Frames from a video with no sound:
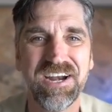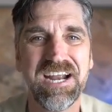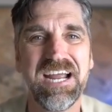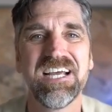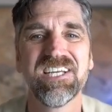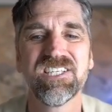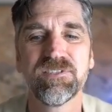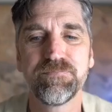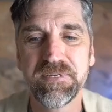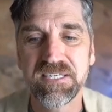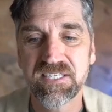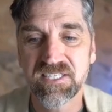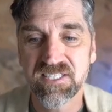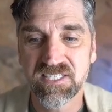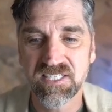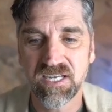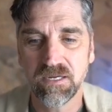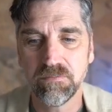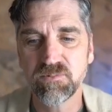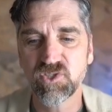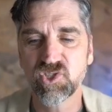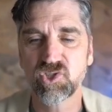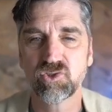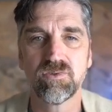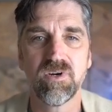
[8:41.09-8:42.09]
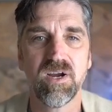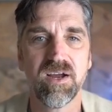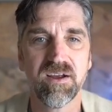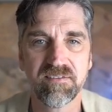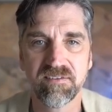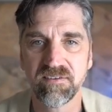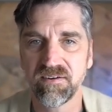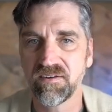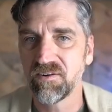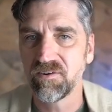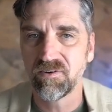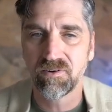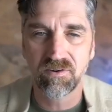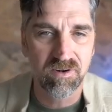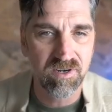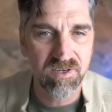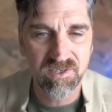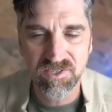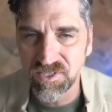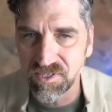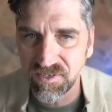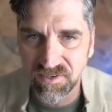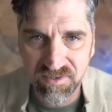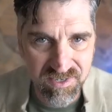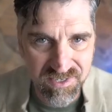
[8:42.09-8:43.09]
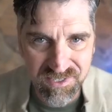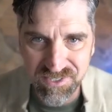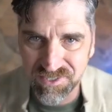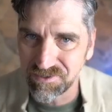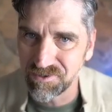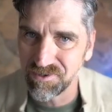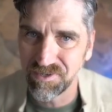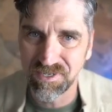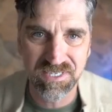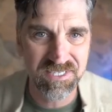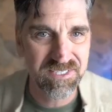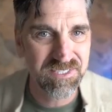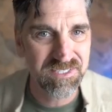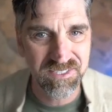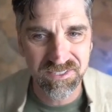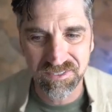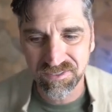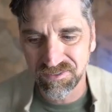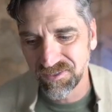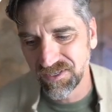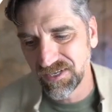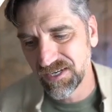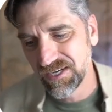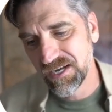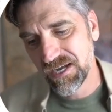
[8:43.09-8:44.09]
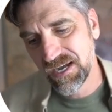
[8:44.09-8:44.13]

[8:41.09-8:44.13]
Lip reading: has to be some structure, or else you're just going to